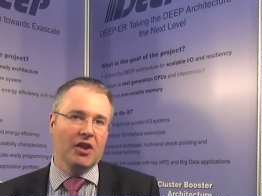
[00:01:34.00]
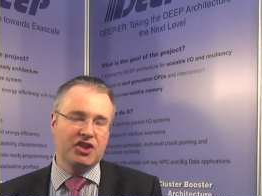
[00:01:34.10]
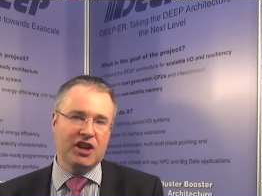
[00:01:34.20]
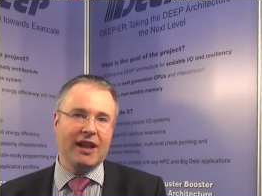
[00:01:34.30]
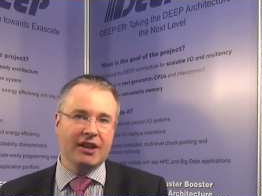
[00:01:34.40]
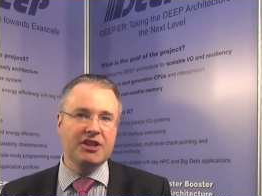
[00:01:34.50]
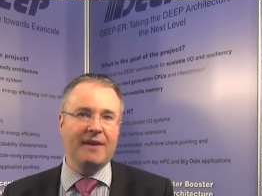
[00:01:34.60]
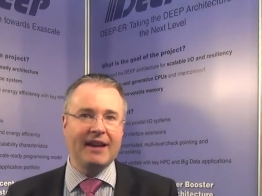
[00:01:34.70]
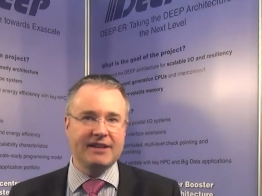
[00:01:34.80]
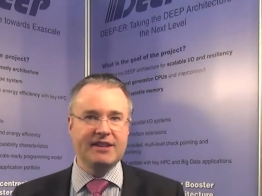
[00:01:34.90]
The challenge of
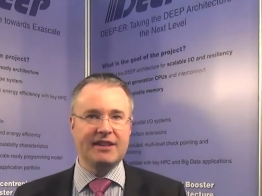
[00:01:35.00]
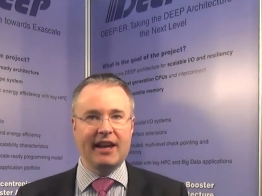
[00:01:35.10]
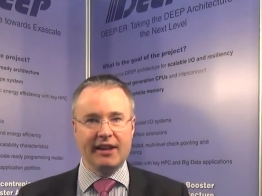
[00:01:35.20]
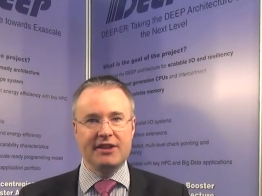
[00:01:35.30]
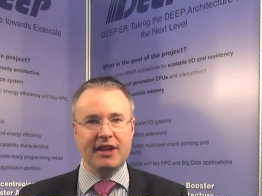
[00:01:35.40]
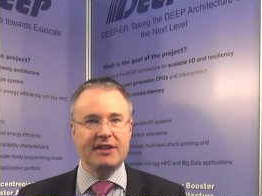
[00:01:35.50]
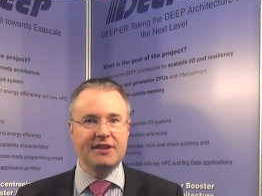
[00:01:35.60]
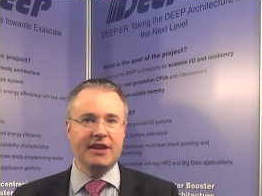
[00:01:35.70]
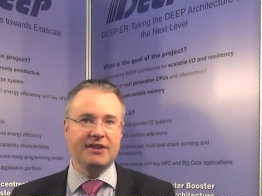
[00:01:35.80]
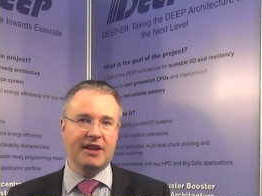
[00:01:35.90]
Exascale
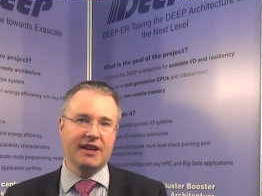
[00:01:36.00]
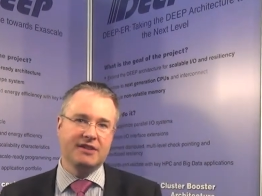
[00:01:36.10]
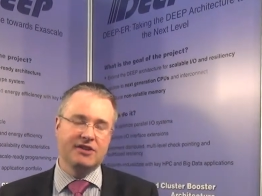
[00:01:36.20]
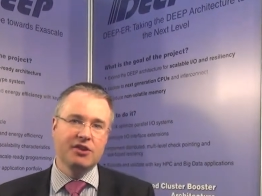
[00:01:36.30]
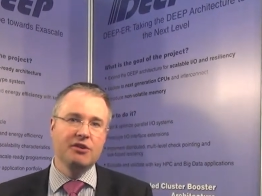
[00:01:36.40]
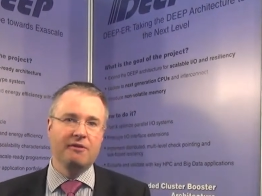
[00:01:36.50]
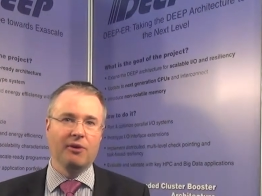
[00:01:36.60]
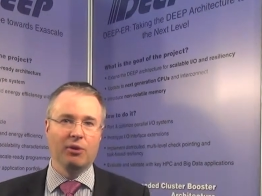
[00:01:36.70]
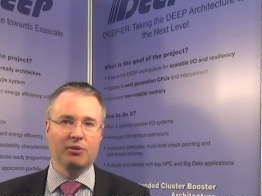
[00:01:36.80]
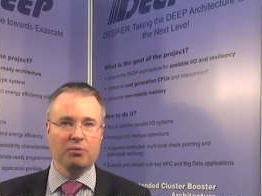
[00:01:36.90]
is
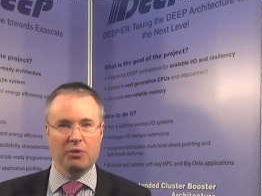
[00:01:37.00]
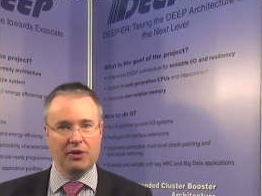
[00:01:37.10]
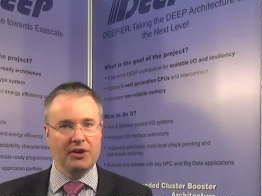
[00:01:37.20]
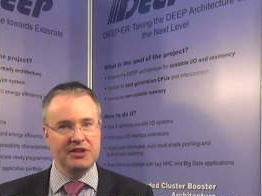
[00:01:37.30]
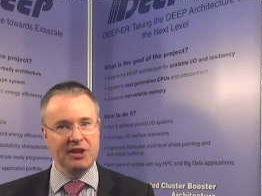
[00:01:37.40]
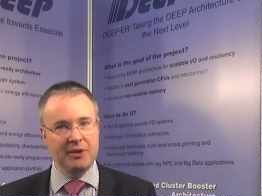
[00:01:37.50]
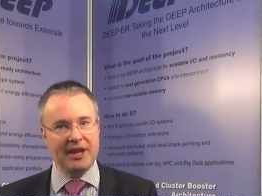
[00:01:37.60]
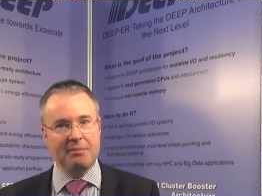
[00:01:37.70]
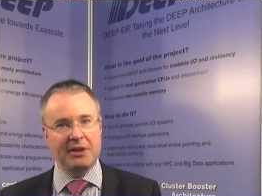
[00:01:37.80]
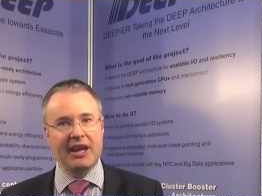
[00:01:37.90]
twofold. We've got to deal with
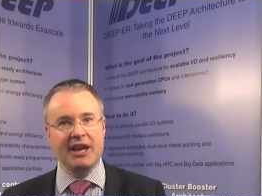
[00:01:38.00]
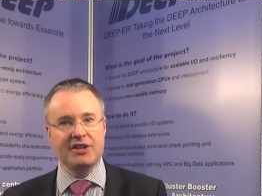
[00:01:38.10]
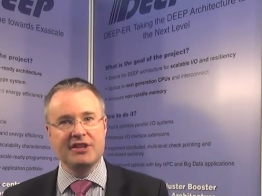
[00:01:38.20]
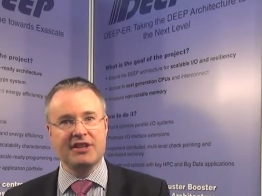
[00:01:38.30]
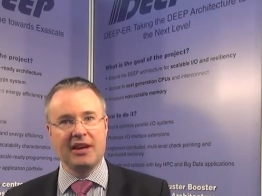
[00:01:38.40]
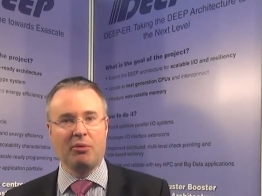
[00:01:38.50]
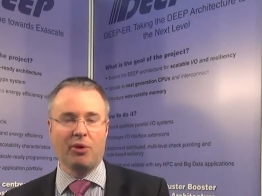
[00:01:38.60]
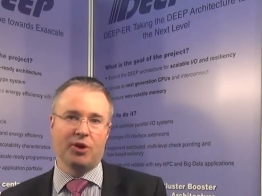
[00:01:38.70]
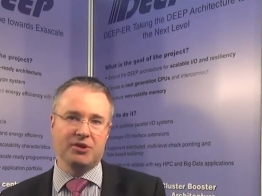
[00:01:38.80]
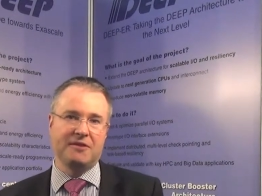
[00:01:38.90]
the application side, but
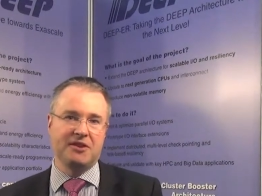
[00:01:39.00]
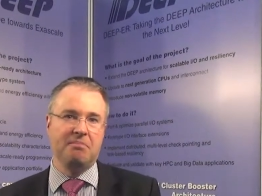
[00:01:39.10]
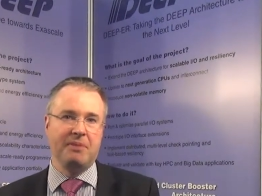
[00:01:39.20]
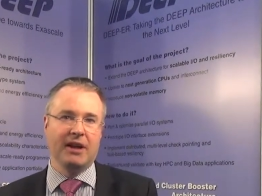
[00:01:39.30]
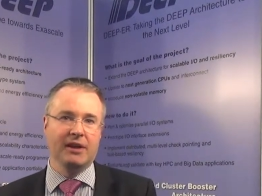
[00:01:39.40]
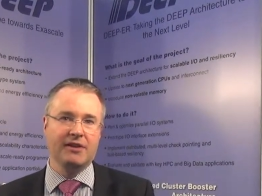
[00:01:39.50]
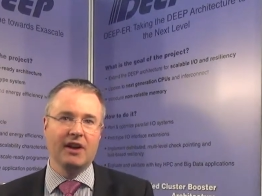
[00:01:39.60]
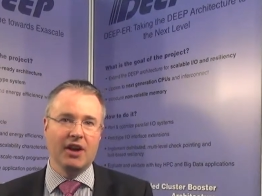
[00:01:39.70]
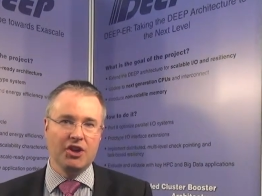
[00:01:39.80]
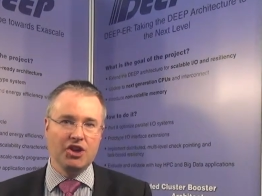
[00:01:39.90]
we also have to build
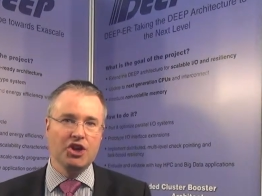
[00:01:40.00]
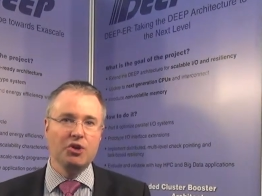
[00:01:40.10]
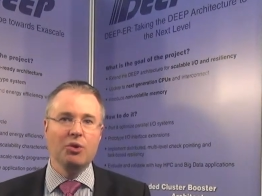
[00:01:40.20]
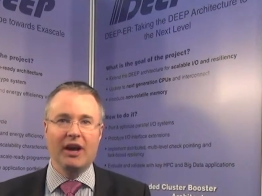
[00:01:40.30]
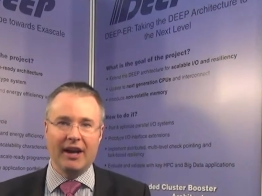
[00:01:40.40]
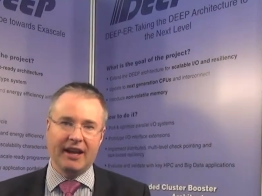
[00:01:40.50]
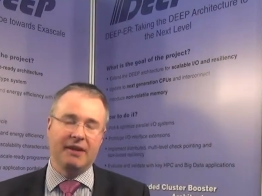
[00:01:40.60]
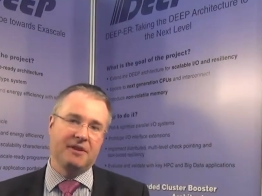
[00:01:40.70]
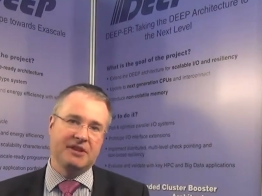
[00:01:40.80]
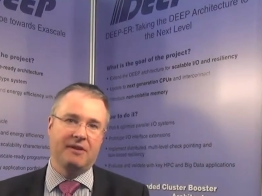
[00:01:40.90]
new and
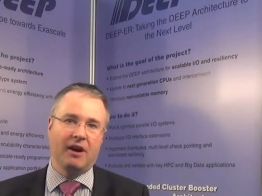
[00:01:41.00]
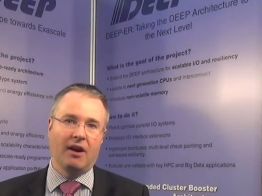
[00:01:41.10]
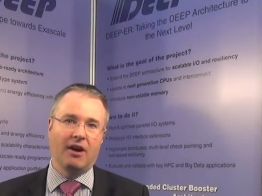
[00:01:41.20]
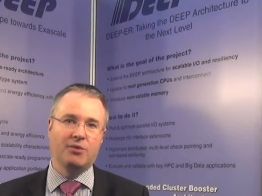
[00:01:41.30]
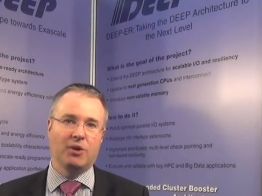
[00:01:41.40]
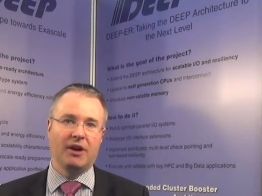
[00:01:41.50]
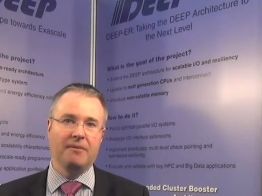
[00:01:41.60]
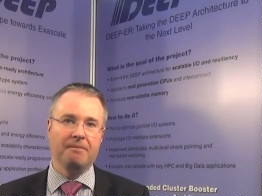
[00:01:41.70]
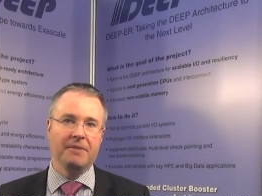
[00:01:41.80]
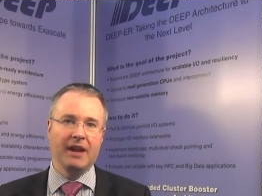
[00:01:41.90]
innovative hardware.
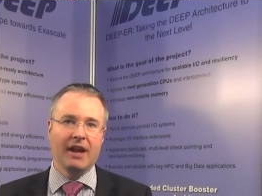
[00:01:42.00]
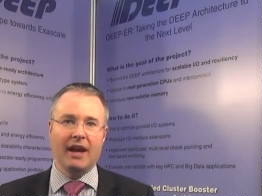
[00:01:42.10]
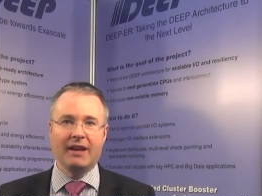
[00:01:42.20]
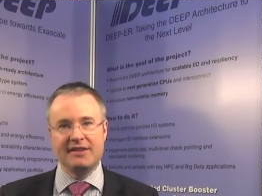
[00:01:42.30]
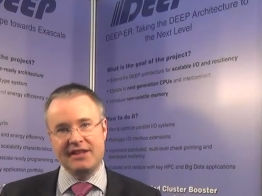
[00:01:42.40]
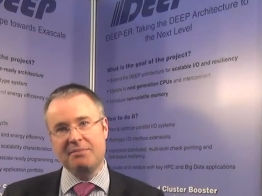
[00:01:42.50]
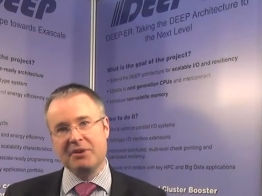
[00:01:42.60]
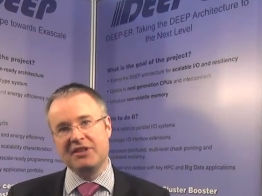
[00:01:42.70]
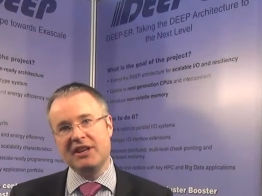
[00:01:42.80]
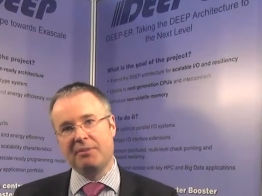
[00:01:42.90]
And Deep
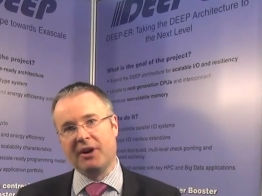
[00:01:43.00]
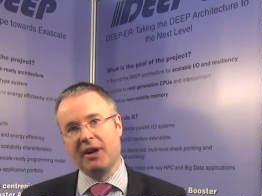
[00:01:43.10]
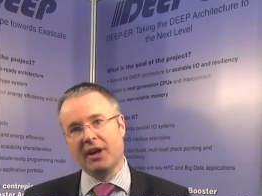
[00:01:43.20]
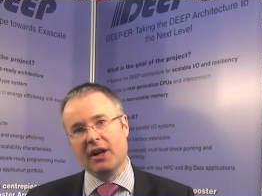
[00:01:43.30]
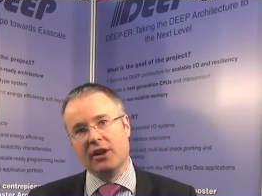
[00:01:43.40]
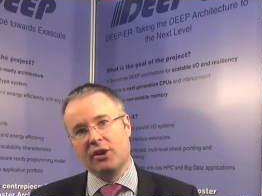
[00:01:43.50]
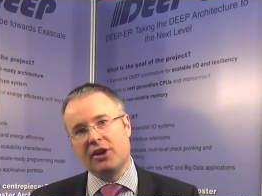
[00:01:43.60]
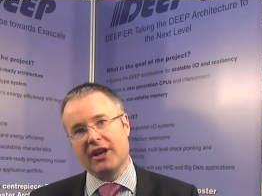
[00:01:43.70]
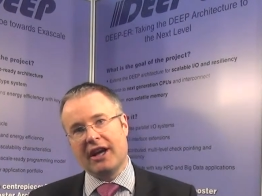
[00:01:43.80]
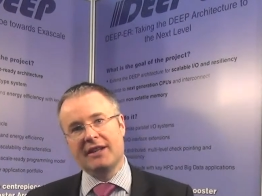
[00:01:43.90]
and Deeper
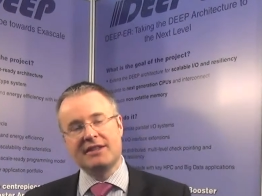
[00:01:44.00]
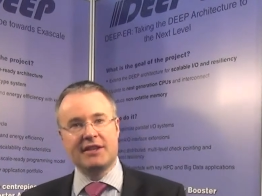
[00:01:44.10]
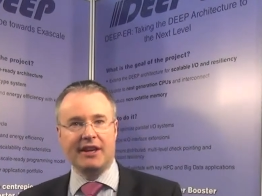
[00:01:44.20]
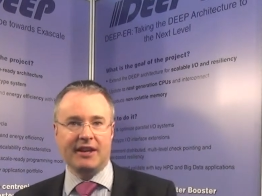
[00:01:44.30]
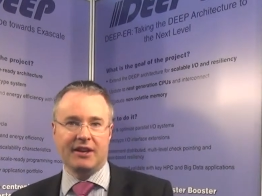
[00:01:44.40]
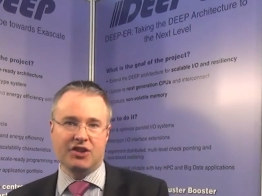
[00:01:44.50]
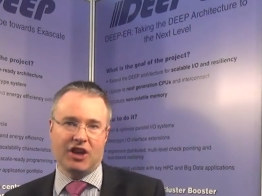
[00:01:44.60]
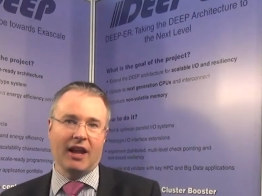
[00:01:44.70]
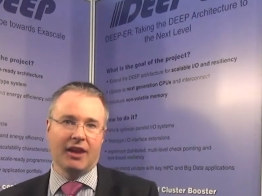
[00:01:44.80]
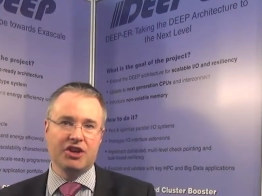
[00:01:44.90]
look at the
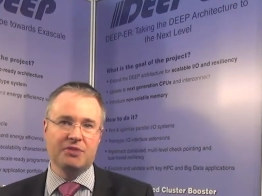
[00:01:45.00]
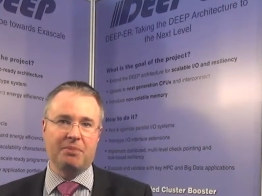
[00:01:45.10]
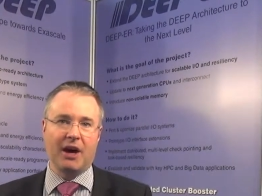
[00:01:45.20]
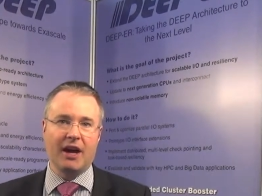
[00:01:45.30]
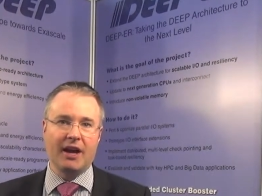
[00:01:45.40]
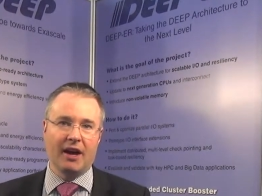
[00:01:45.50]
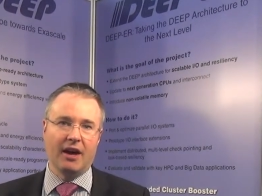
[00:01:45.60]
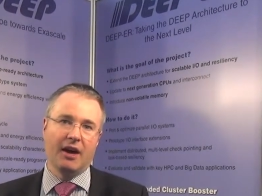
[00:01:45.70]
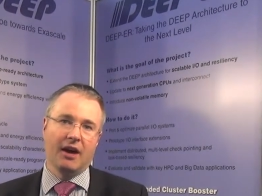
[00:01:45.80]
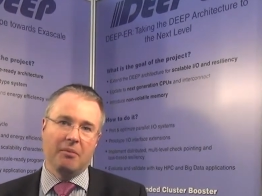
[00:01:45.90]
challenge by